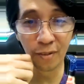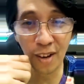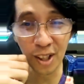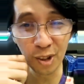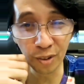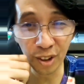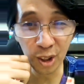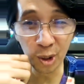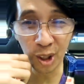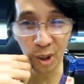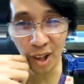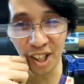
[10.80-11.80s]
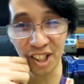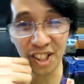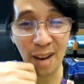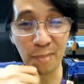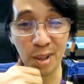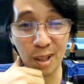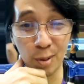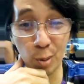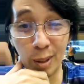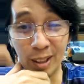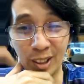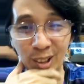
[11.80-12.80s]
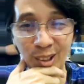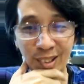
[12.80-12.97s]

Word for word: venue of the Yu-Gi-Oh! Asia Championships Winter.